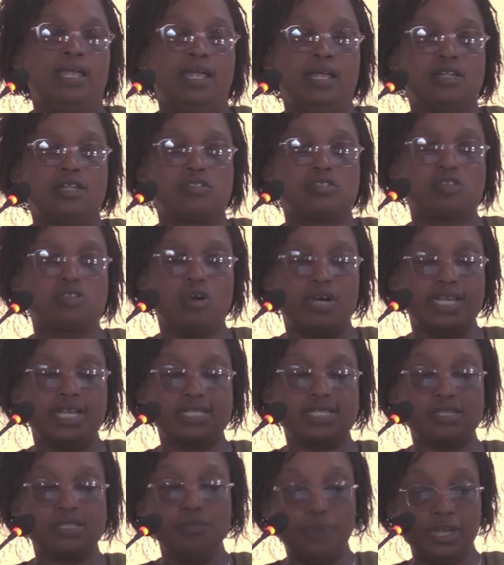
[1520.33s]
So it's
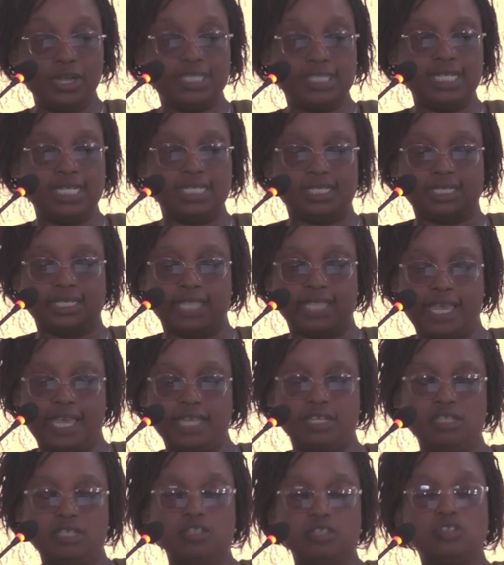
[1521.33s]
important then
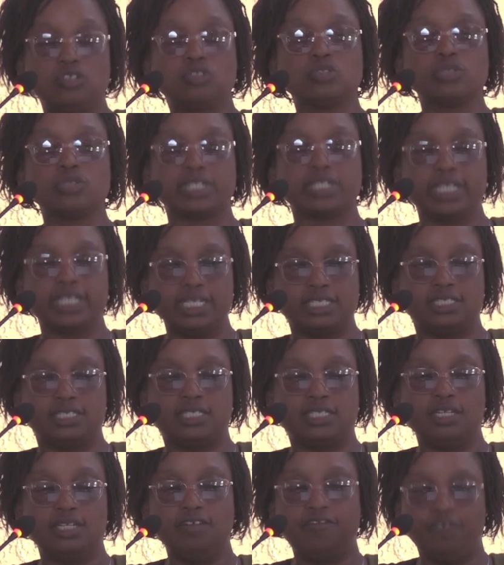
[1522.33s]
to read
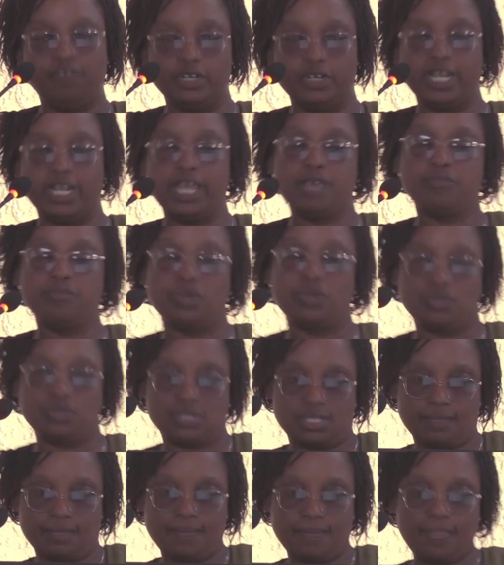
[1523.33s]
food labels.
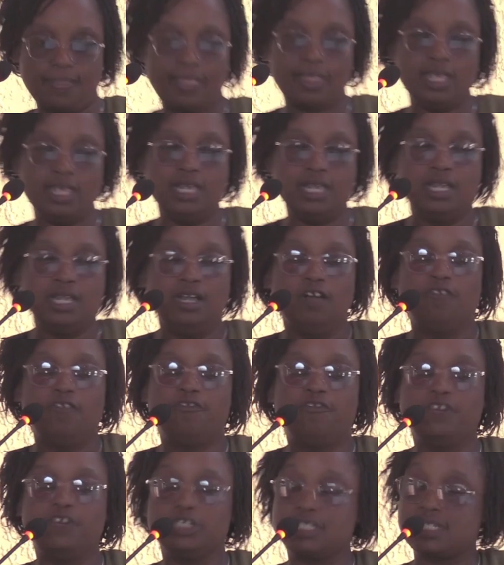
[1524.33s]

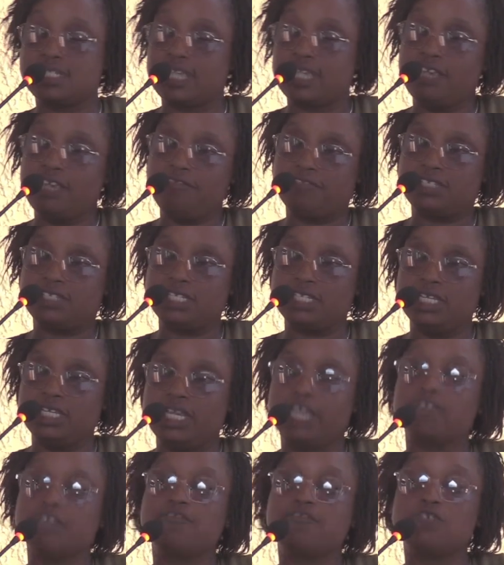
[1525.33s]
Food safety
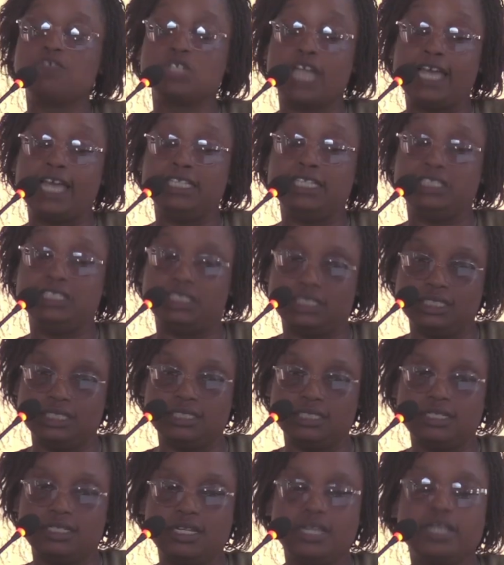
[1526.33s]
and food hygiene
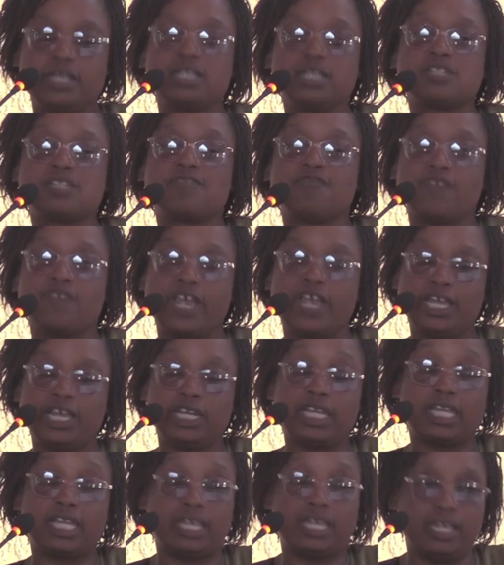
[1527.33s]
is very
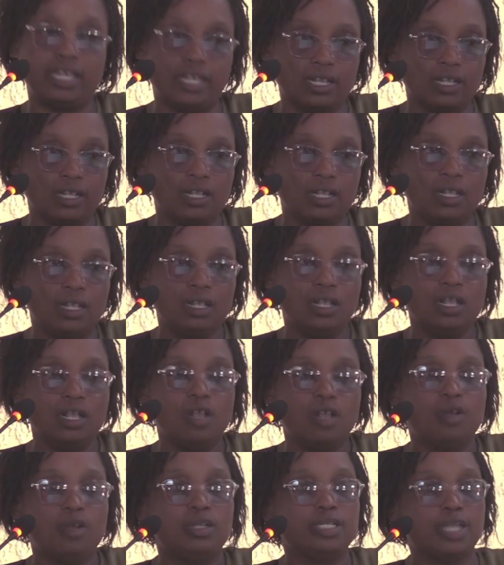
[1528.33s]
key.
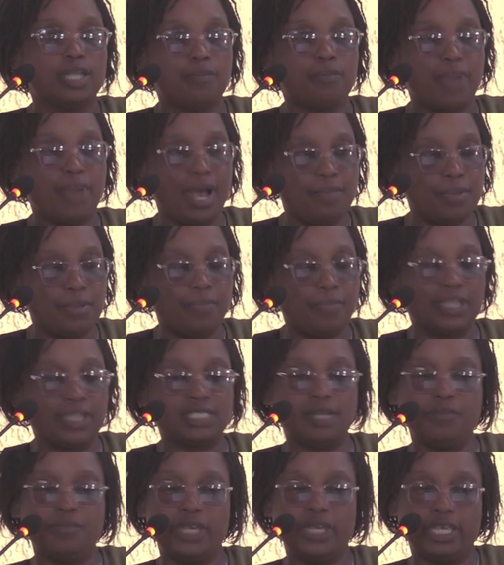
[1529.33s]
The papi
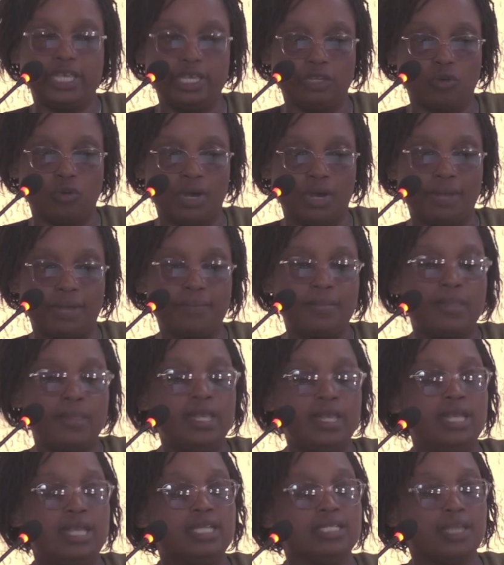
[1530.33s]
pachabikirwa,
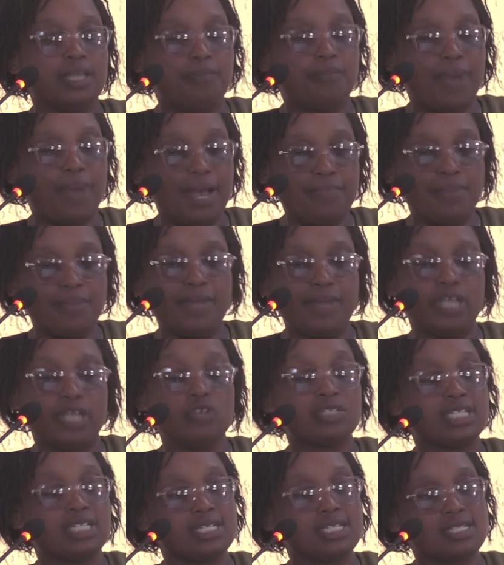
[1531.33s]
the papi ma
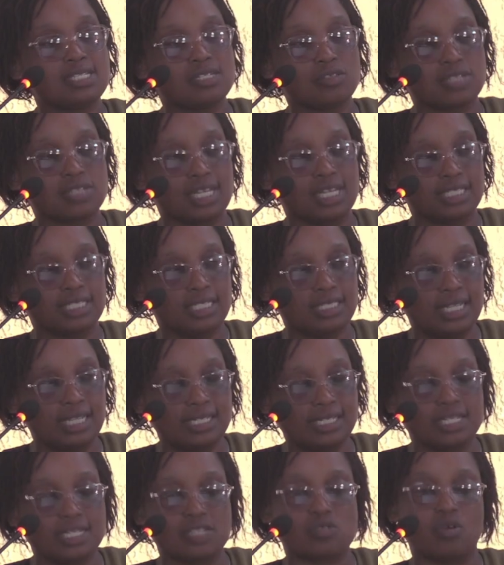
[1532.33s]
utensils
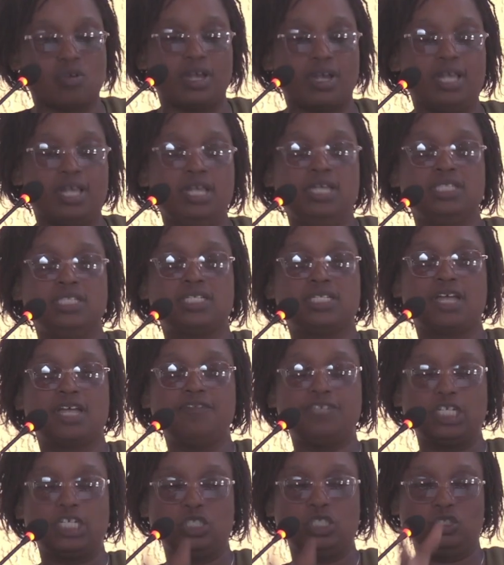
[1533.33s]
ashashandiswa, chikafu
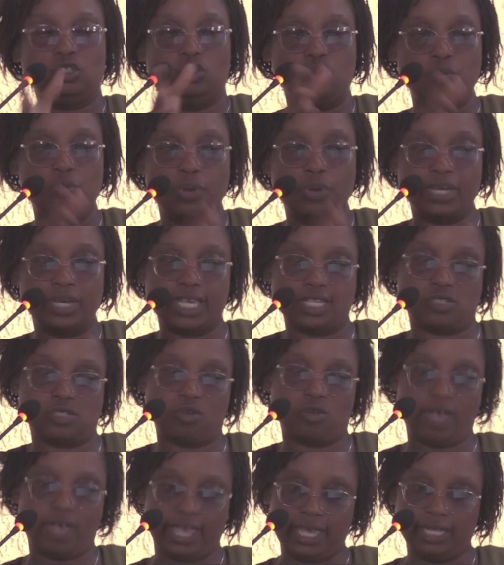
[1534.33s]
chacho chiri kumbogeswa
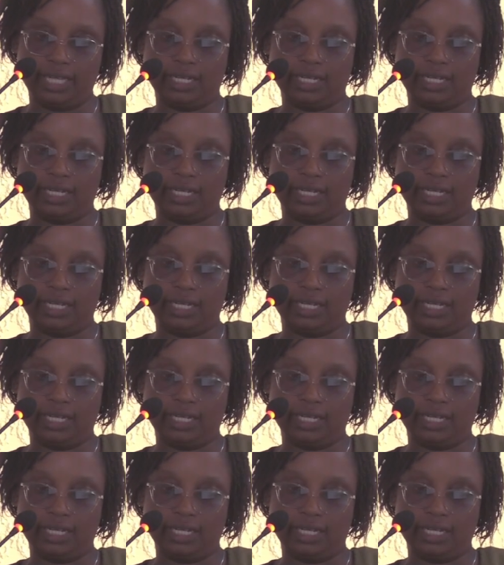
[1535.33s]
here.